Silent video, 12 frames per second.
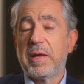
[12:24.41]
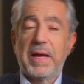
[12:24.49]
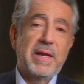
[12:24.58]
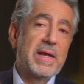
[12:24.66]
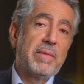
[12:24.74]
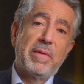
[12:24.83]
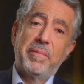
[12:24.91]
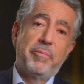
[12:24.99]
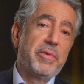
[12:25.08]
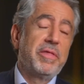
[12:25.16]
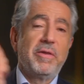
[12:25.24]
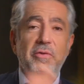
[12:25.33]
and come up
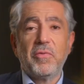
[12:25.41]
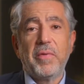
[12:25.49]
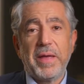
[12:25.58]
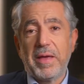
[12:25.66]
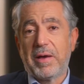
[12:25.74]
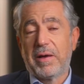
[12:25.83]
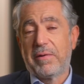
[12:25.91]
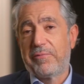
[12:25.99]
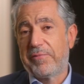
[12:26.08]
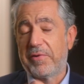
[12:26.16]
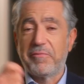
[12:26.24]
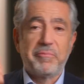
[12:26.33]
with a new way
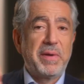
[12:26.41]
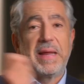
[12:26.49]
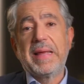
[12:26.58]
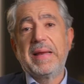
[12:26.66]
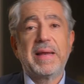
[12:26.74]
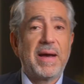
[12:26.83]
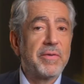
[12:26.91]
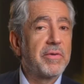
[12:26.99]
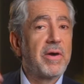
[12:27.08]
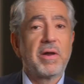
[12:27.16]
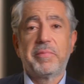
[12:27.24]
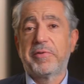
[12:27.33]
of breaking down
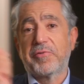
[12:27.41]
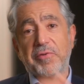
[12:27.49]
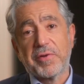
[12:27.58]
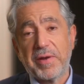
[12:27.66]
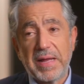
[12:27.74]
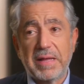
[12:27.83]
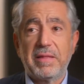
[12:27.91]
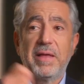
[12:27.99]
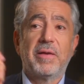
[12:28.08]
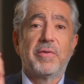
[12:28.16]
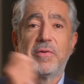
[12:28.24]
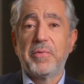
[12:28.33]
garbage or
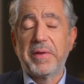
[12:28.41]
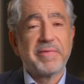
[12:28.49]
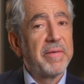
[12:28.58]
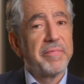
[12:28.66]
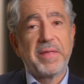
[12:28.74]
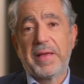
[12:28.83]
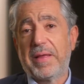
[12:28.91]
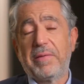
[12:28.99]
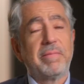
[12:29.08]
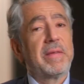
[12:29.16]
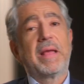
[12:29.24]
collecting or doing something